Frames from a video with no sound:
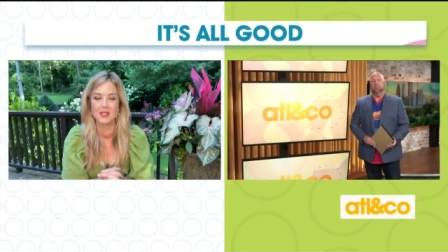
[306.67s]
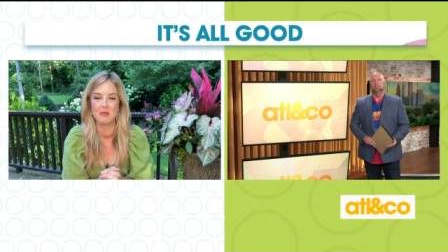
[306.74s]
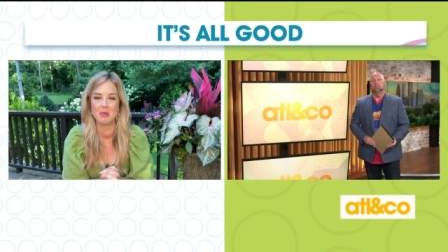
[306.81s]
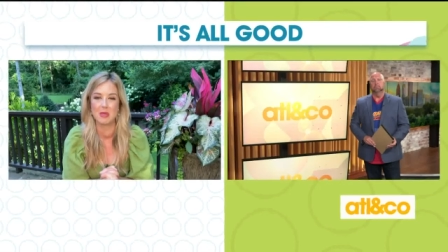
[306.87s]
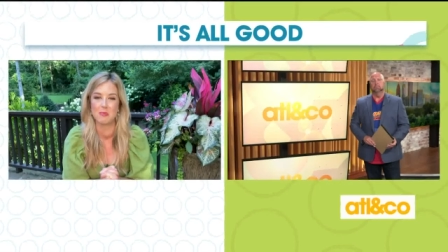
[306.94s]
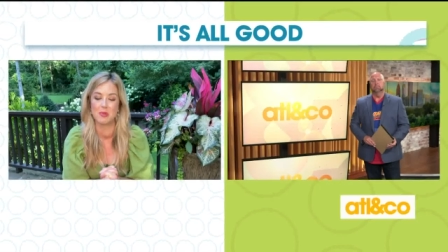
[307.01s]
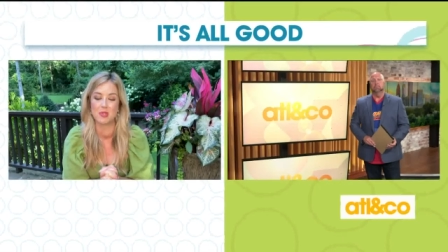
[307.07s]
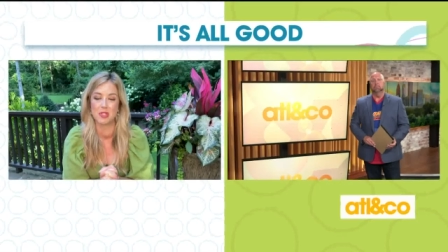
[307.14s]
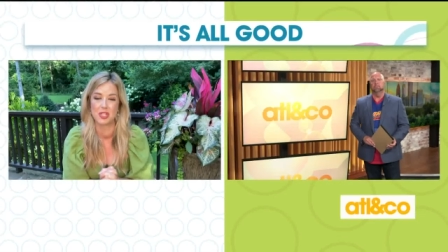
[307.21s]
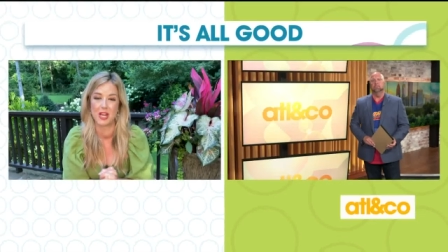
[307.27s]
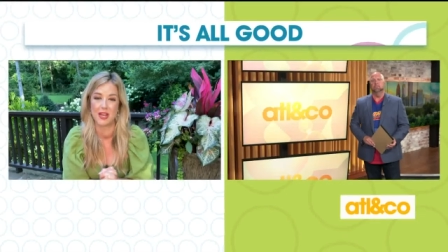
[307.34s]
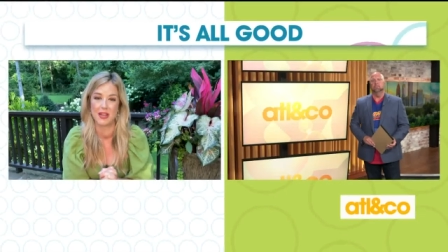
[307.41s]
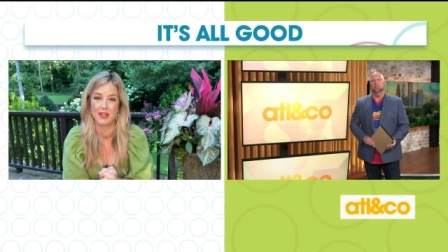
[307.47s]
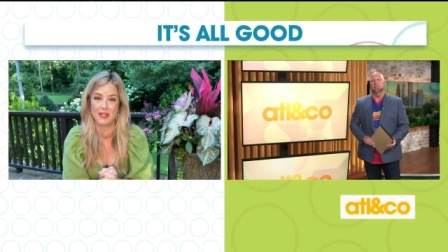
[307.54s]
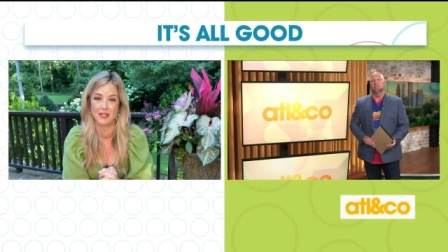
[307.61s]
see people
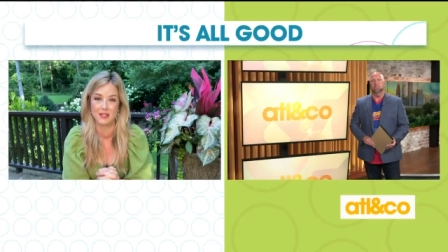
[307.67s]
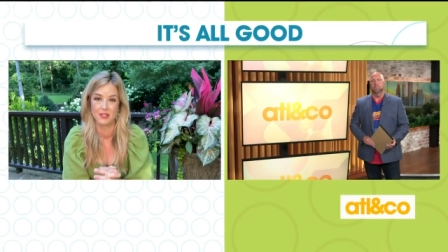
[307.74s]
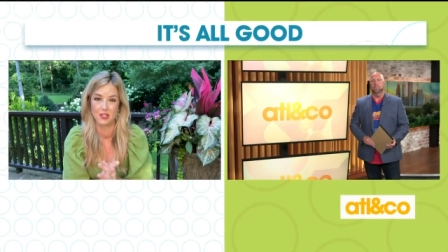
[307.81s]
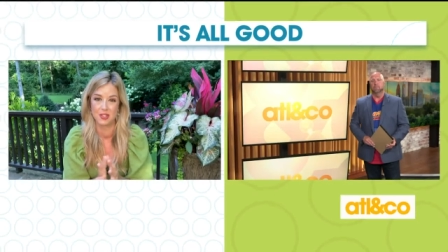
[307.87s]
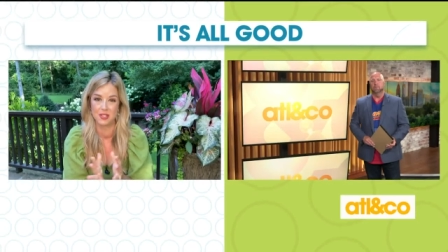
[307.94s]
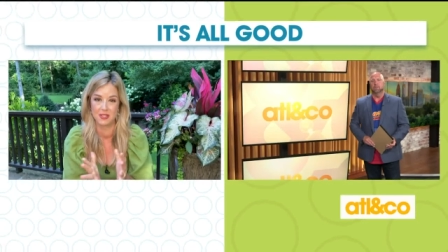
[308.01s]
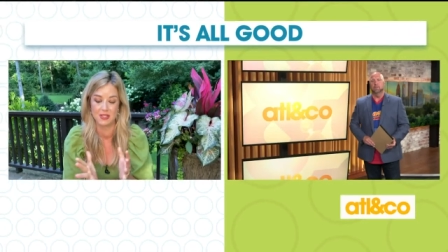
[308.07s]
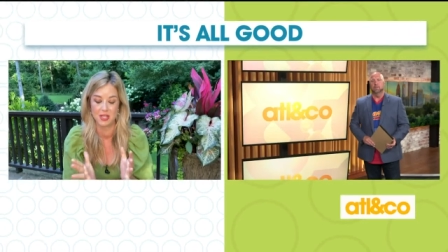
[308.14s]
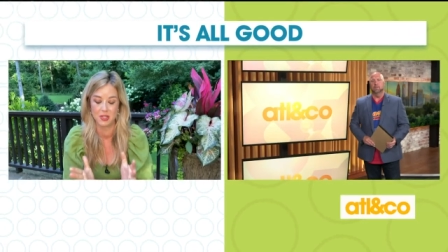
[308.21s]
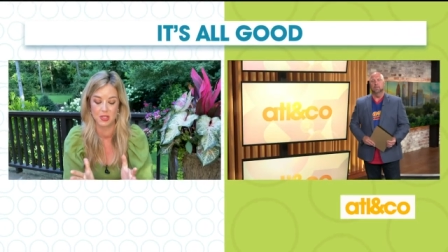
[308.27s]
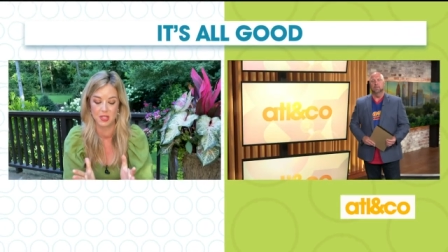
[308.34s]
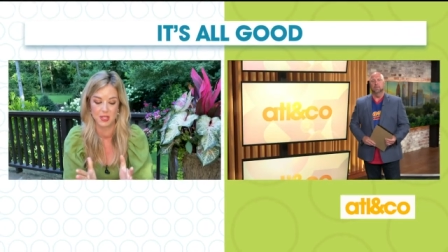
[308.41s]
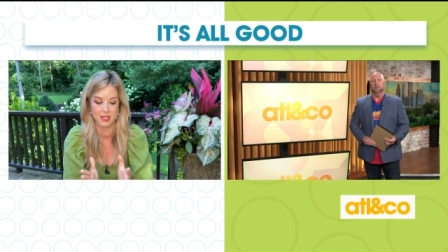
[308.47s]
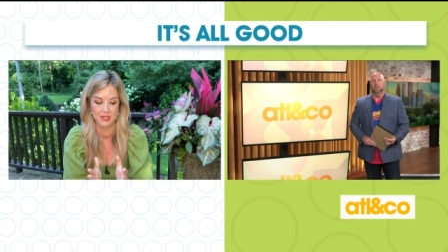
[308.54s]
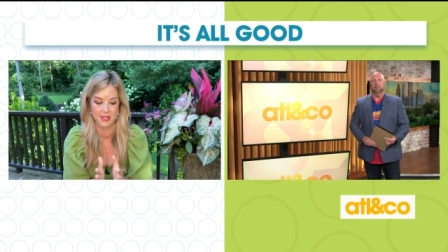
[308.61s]
shine. And she's such a
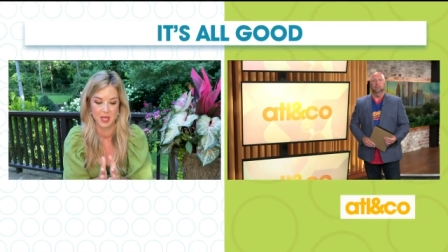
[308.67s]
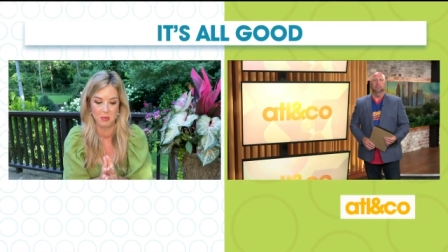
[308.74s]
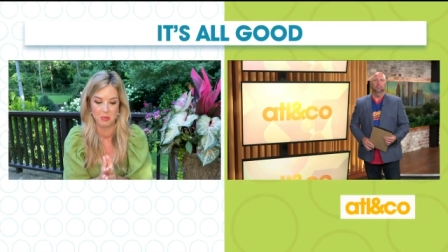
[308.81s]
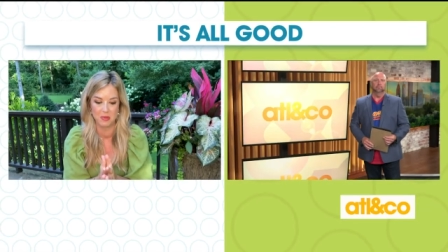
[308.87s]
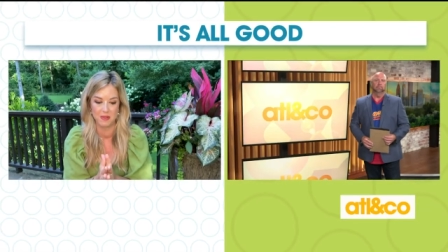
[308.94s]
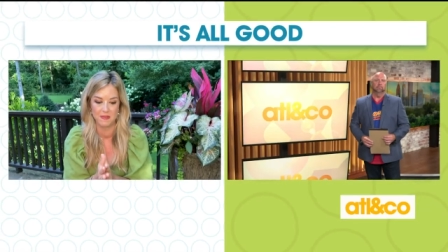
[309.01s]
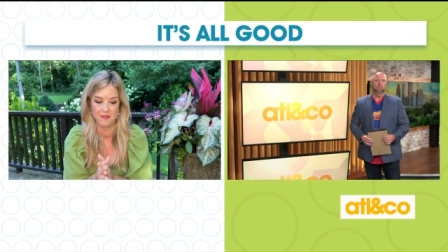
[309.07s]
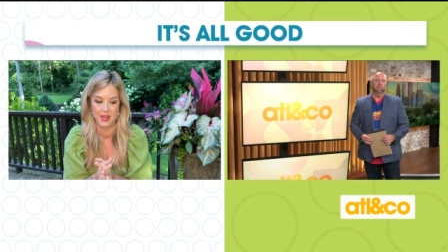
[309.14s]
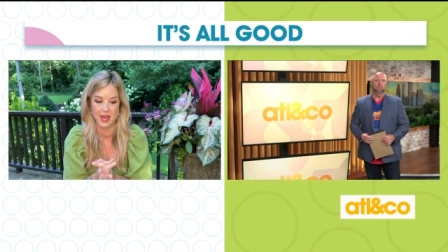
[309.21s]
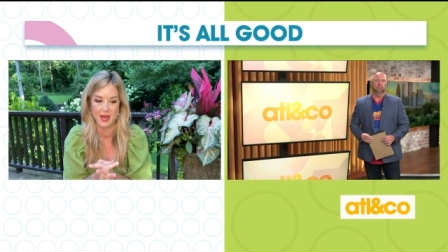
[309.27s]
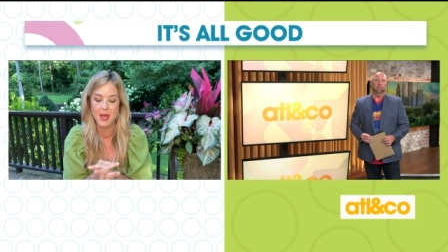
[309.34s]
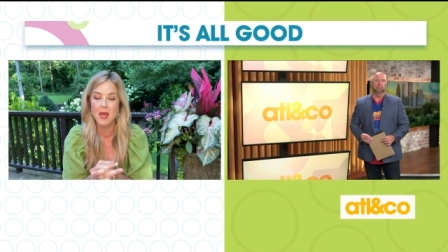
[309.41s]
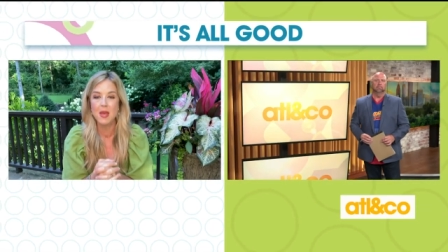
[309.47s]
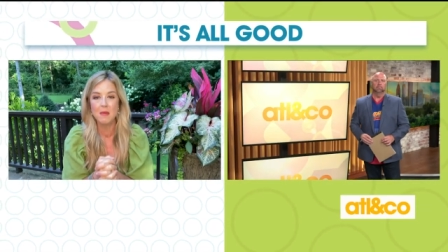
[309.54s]
good example of that.